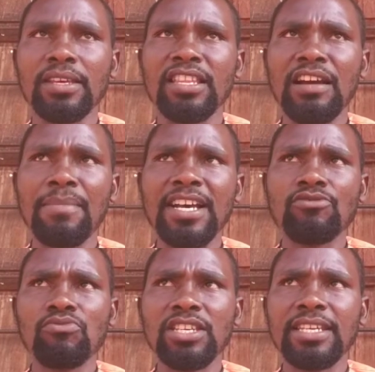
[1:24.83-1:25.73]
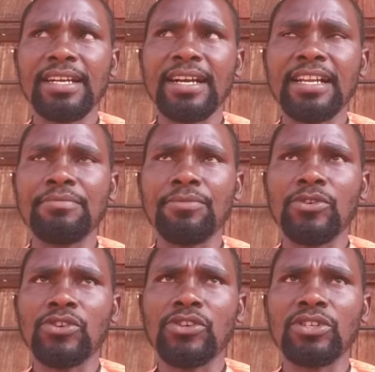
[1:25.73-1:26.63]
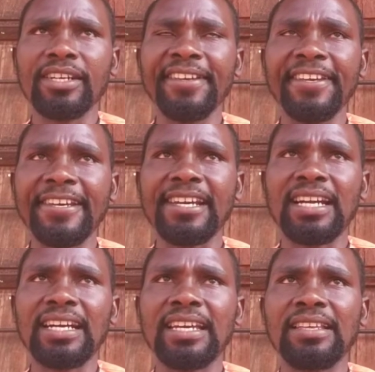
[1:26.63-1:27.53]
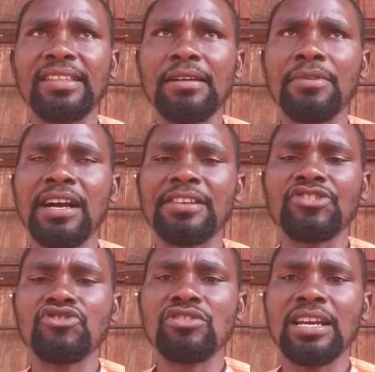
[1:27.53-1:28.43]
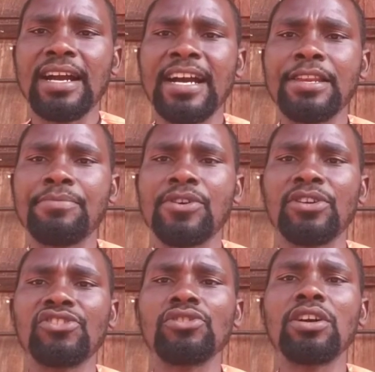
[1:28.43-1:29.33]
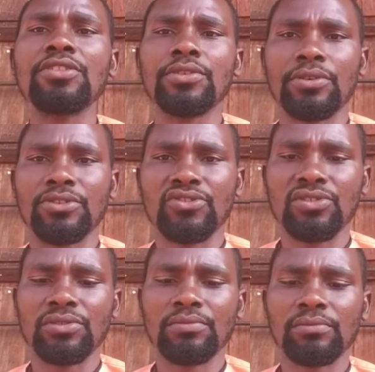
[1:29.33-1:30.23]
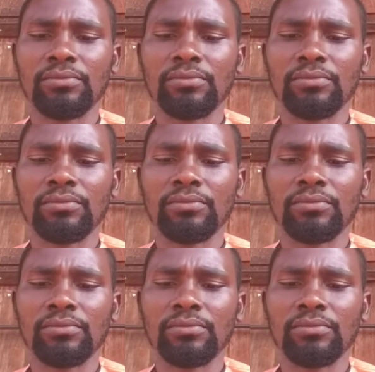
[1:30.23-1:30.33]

There must be animal hair and there must be animal turtles.